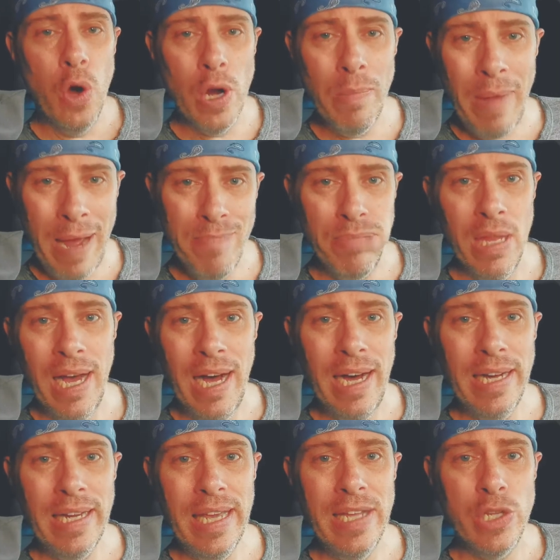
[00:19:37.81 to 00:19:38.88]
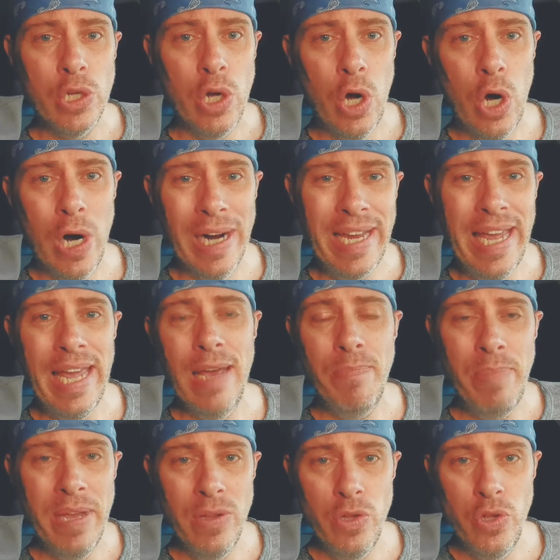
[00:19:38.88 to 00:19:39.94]
Go to my blog. It's
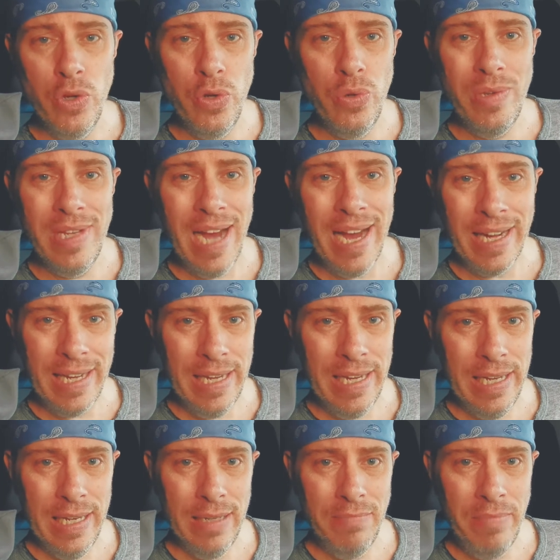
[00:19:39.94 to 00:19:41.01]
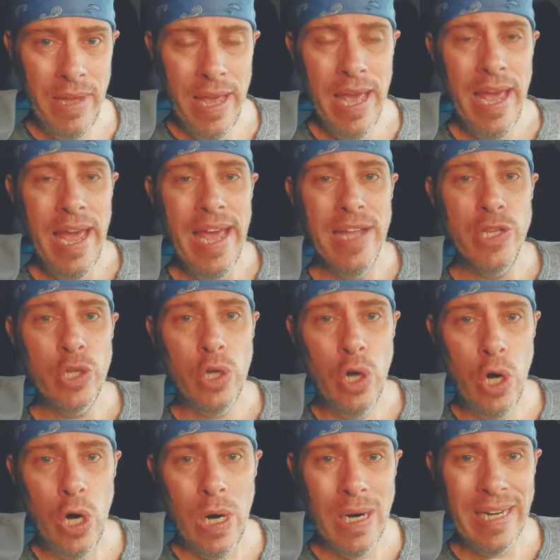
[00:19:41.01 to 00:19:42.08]
carcampingdude.com.
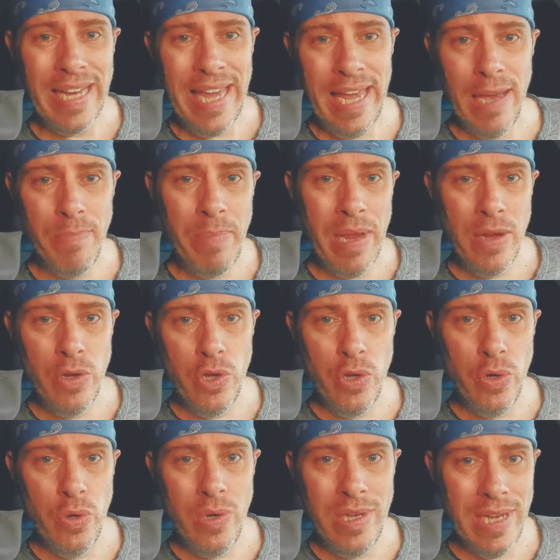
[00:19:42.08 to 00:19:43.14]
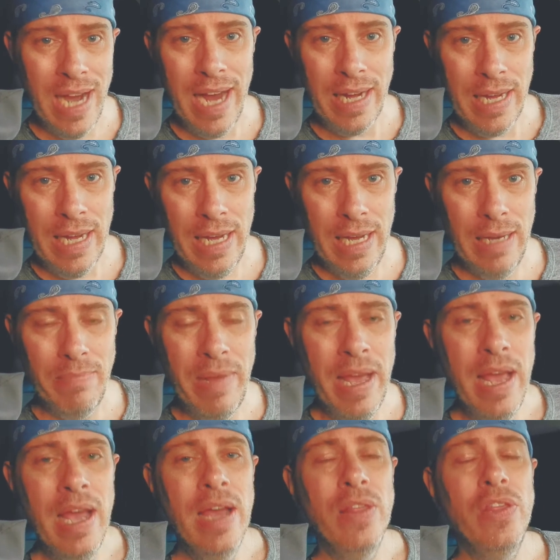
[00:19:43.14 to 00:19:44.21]
It's
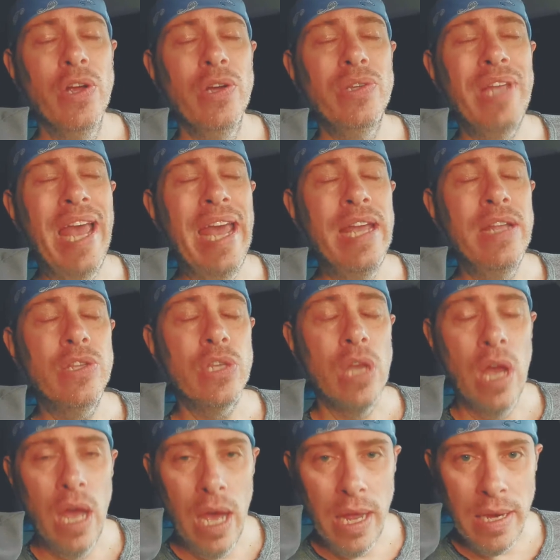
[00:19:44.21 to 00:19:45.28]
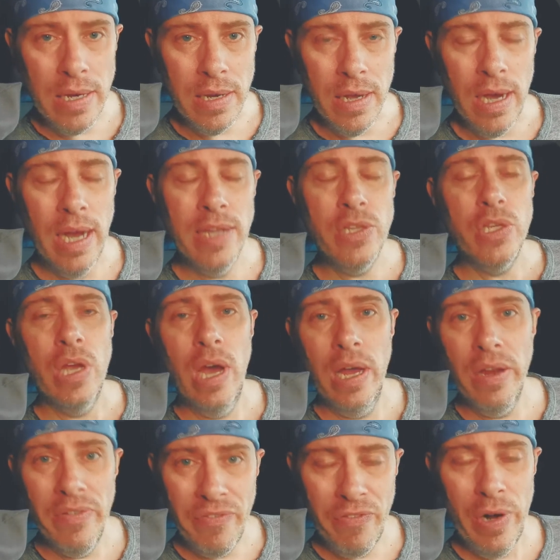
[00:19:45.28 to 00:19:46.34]
carcampingdude.com. There is a ton
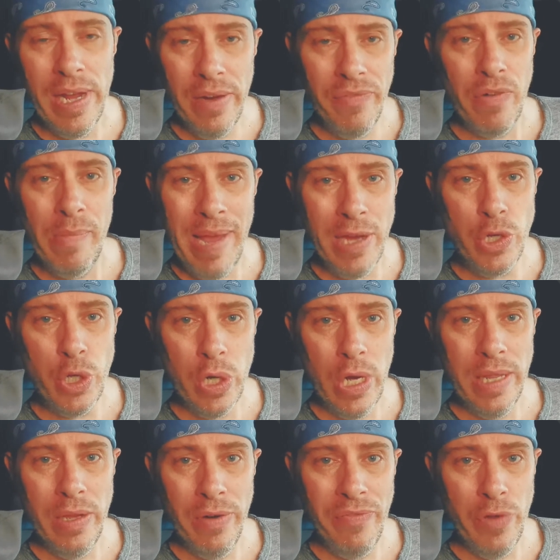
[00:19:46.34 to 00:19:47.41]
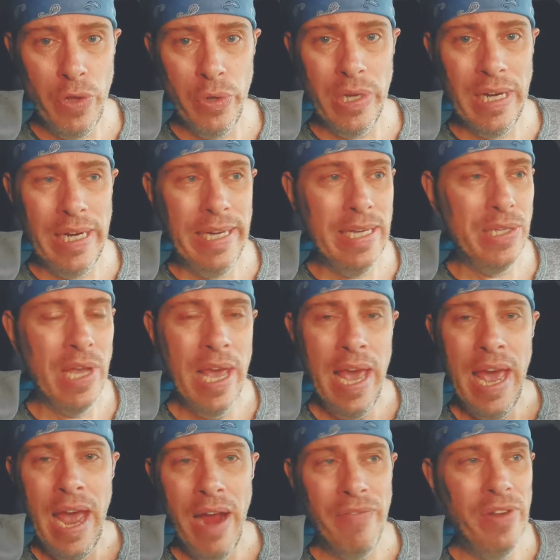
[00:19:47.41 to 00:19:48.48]
of free information on there for you
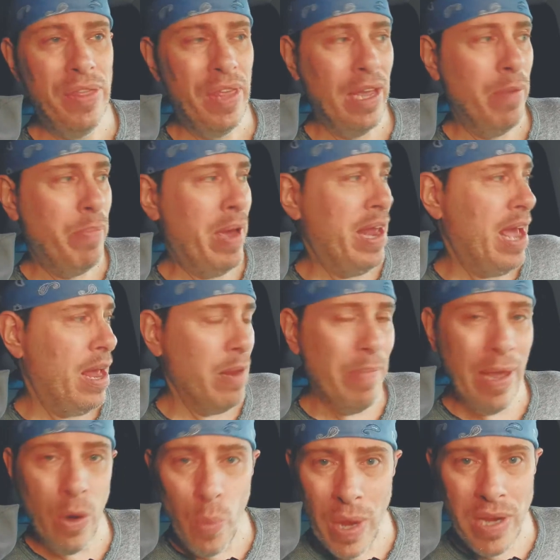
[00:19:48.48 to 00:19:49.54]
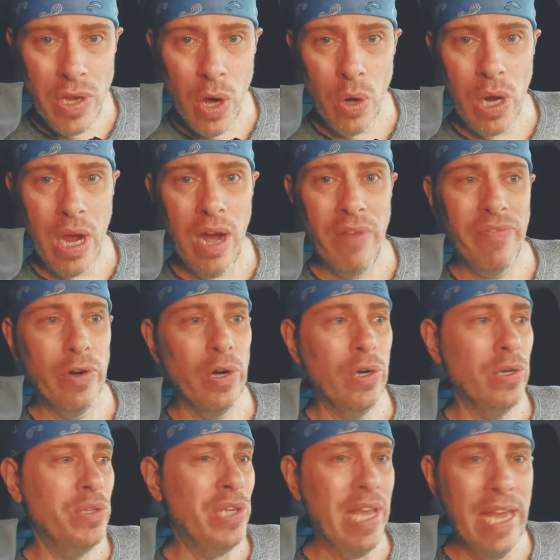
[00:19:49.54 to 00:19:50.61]
guys. everything about how to make window
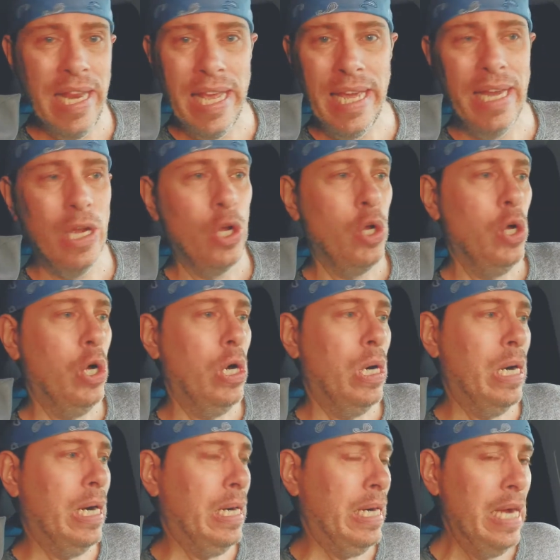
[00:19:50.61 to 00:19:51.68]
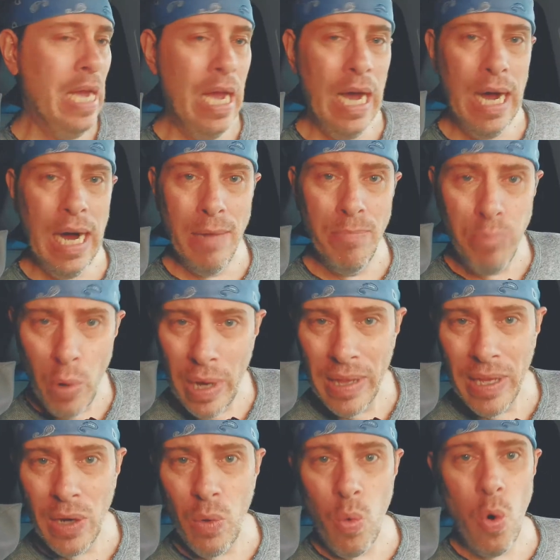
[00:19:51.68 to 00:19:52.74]
covers, eating in a car,
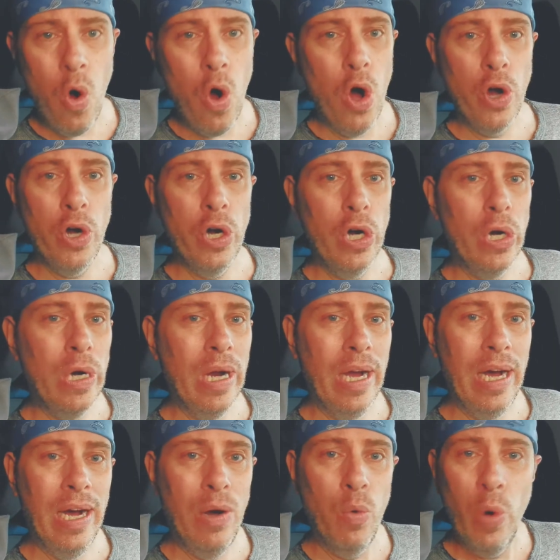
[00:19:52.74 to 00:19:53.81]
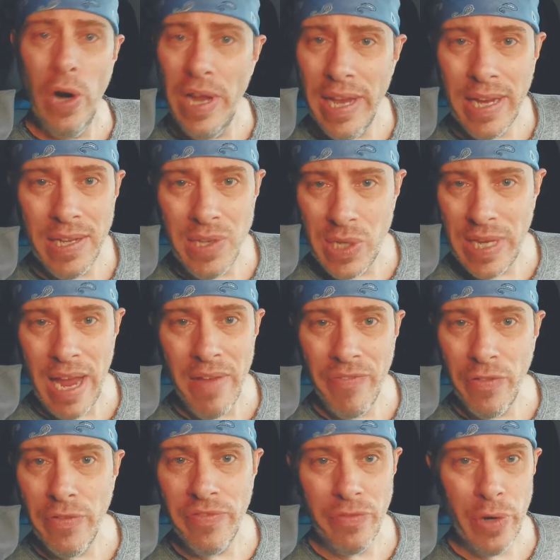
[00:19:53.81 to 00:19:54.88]
boiling water, where you can
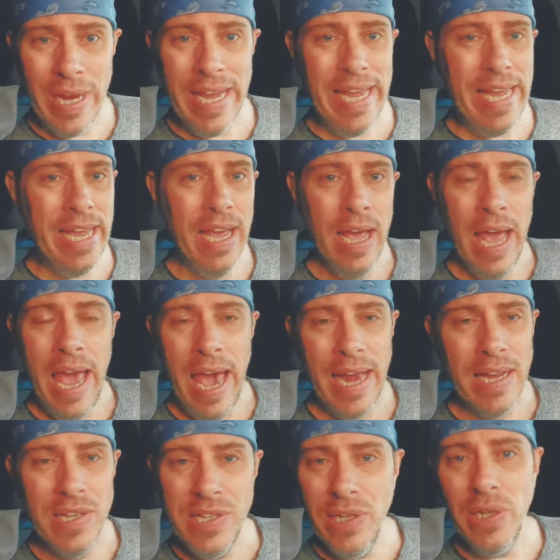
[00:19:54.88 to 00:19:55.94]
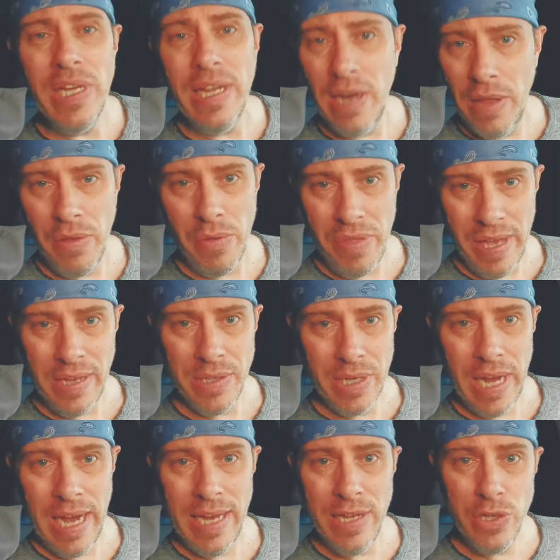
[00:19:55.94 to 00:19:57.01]
stay for free, and a zillion other
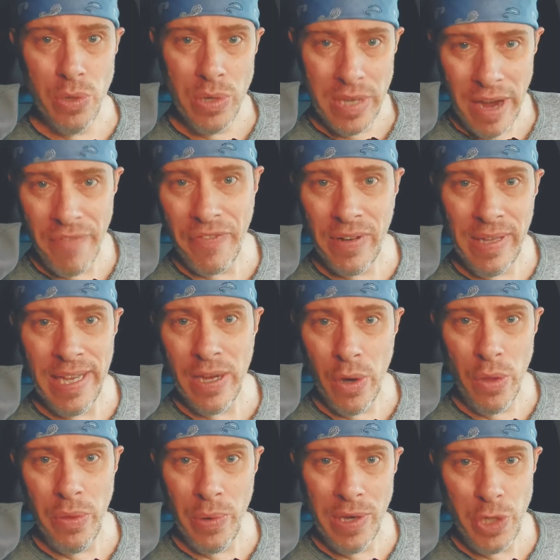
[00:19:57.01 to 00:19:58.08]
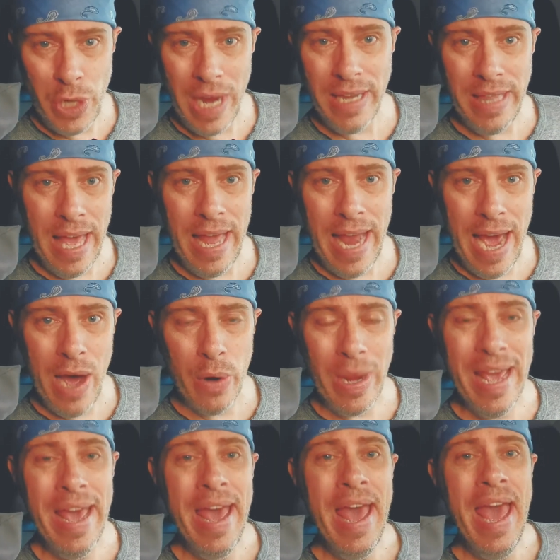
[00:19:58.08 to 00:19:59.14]
things, guys. So definitely go there and check that
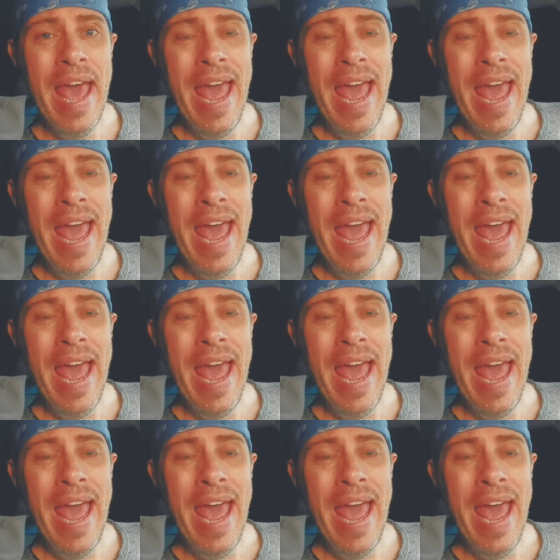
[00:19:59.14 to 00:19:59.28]
out.